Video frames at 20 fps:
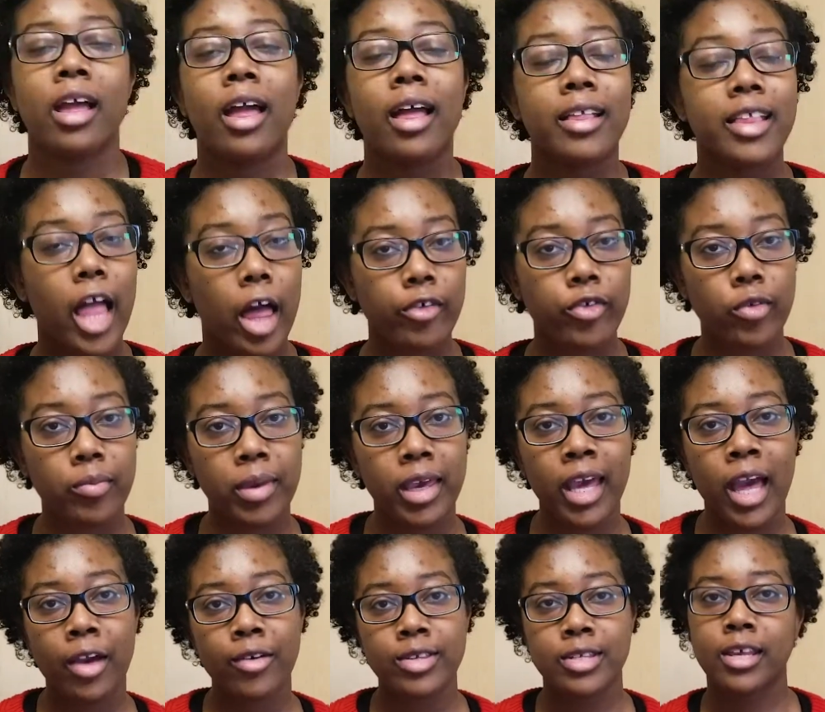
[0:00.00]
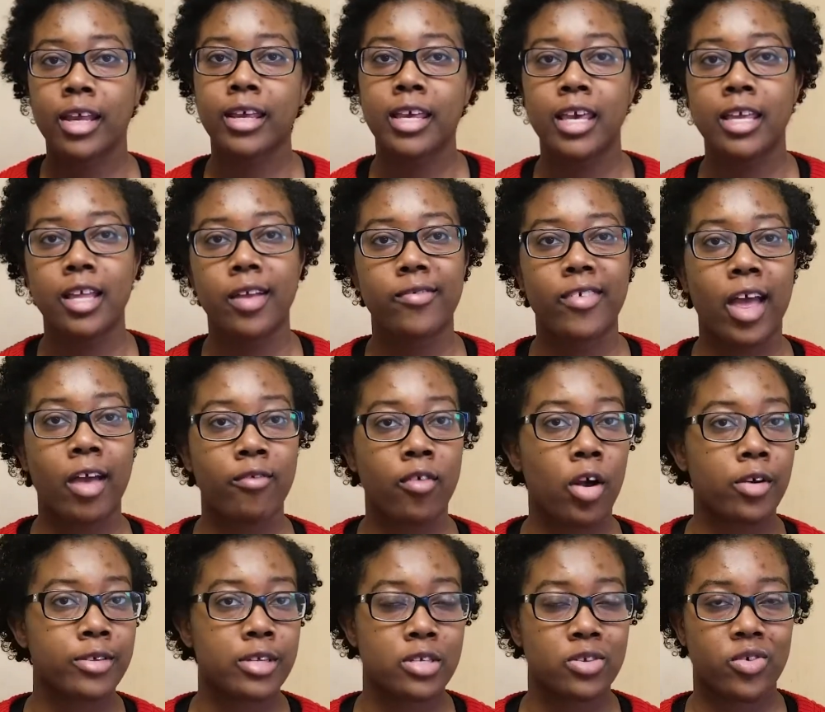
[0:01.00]
Now for me, I was lucky enough to have
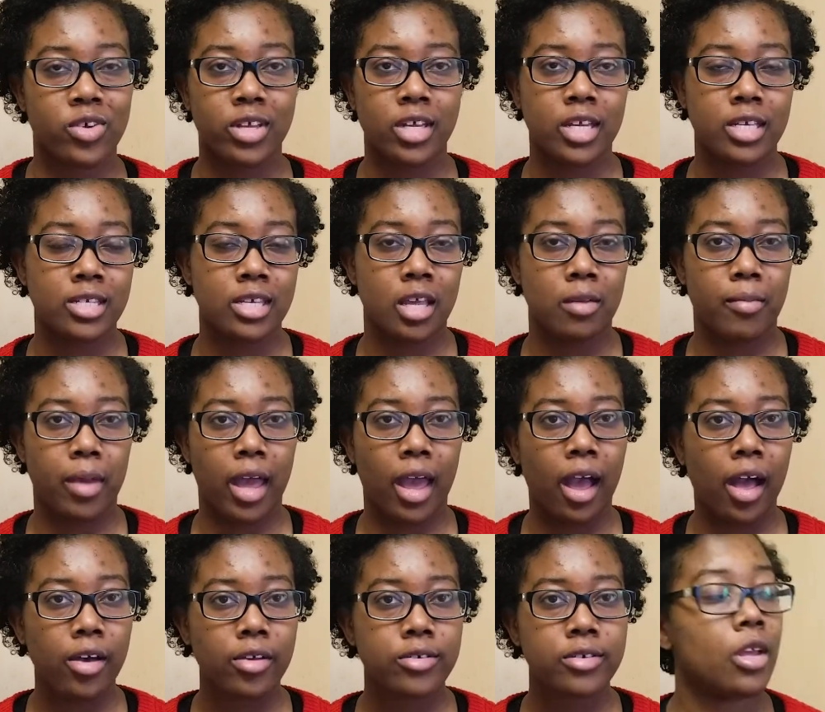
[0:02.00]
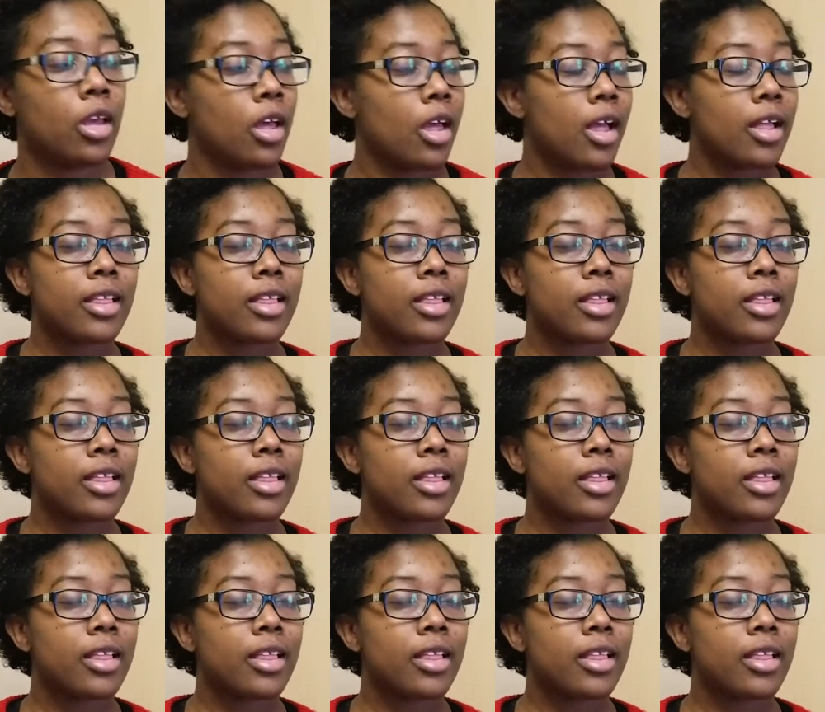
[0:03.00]
all these ingredients in my house.